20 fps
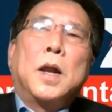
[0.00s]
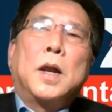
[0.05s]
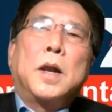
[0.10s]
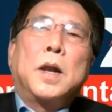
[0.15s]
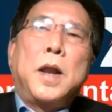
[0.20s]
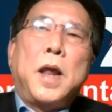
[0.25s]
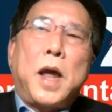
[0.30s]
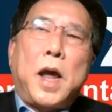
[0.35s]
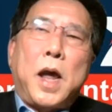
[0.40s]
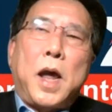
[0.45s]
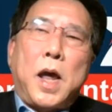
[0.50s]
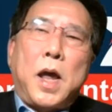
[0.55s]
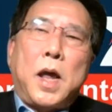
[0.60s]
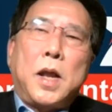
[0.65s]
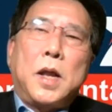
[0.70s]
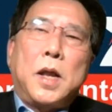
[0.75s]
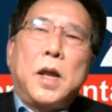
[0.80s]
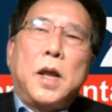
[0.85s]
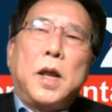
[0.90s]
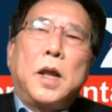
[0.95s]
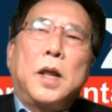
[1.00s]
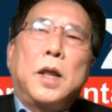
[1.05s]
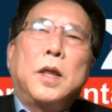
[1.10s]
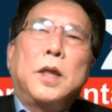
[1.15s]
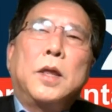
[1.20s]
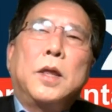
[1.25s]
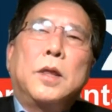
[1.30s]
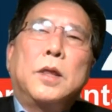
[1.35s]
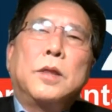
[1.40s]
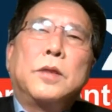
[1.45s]
that
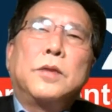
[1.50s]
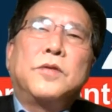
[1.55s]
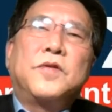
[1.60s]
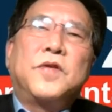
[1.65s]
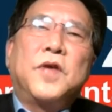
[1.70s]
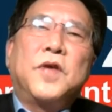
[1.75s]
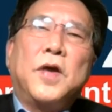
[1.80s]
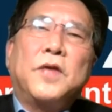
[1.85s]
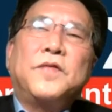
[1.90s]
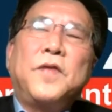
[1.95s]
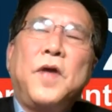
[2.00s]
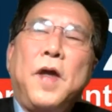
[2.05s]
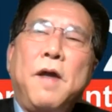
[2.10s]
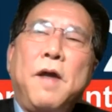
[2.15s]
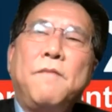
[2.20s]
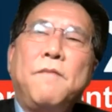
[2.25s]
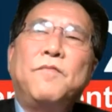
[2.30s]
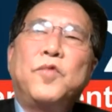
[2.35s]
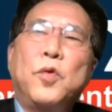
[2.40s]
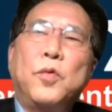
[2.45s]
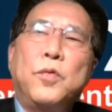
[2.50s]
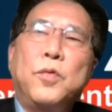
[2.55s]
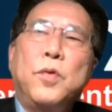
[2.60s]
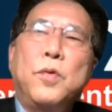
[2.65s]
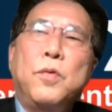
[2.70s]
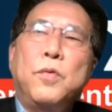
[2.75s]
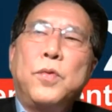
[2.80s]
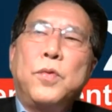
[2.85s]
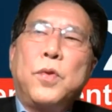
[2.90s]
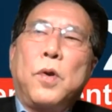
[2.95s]
just have to
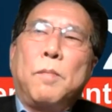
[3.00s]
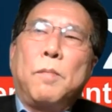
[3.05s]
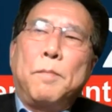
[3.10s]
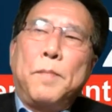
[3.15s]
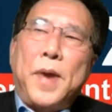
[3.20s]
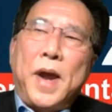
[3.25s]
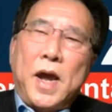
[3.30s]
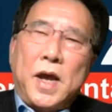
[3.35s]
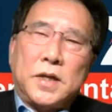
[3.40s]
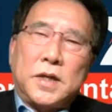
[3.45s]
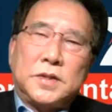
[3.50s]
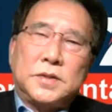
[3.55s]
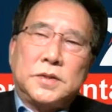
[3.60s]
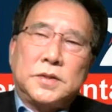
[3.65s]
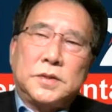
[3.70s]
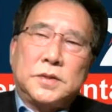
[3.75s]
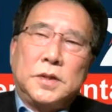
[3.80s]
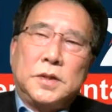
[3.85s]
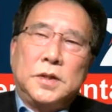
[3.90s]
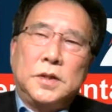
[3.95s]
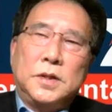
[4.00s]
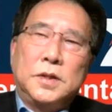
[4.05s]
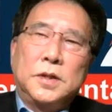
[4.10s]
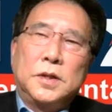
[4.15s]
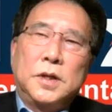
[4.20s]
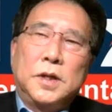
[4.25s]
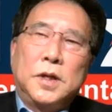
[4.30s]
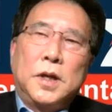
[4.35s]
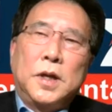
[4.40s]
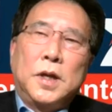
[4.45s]
do your best
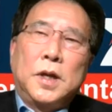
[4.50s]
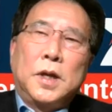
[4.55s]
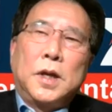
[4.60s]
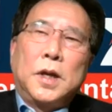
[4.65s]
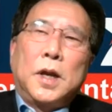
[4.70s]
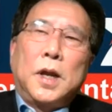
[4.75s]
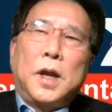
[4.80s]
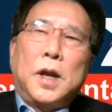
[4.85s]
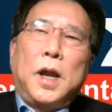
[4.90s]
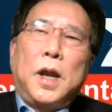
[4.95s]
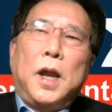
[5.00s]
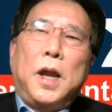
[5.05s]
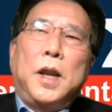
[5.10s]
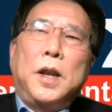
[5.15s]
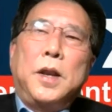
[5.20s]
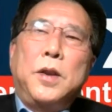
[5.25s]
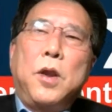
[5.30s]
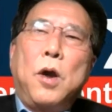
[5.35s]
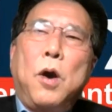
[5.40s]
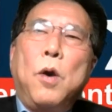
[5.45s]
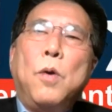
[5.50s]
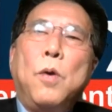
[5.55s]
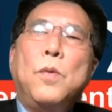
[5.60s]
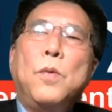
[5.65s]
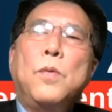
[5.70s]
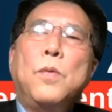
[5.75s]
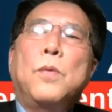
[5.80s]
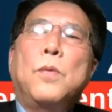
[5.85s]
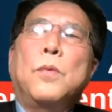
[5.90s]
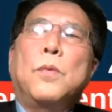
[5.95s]
and
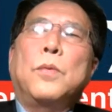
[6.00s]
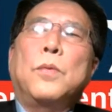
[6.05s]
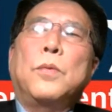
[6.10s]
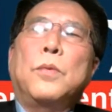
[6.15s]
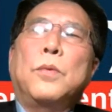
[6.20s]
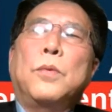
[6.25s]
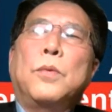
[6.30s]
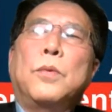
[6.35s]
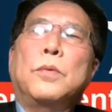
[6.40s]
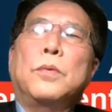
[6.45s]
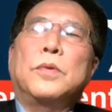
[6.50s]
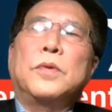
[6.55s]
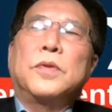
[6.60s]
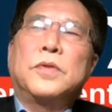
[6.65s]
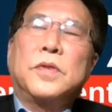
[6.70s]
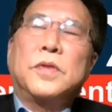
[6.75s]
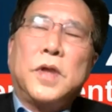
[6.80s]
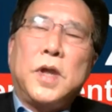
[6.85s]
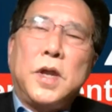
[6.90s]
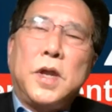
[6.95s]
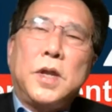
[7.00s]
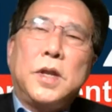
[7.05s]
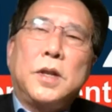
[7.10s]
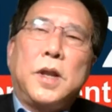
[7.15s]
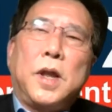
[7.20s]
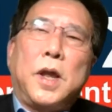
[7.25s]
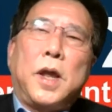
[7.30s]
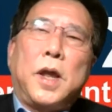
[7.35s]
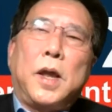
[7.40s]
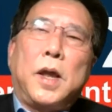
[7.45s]
don't think
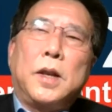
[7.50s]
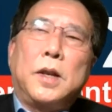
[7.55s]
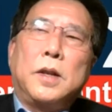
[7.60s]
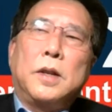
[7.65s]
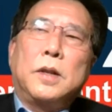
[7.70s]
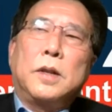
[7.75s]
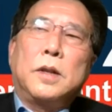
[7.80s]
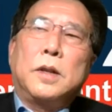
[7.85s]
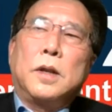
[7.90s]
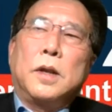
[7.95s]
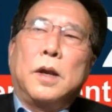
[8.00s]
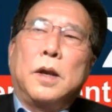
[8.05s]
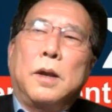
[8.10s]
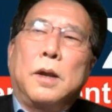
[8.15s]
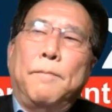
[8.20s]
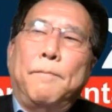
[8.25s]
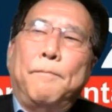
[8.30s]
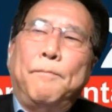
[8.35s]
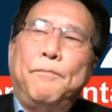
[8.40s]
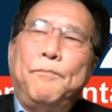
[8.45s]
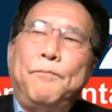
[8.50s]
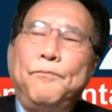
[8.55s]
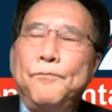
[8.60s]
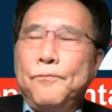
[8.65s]
that um,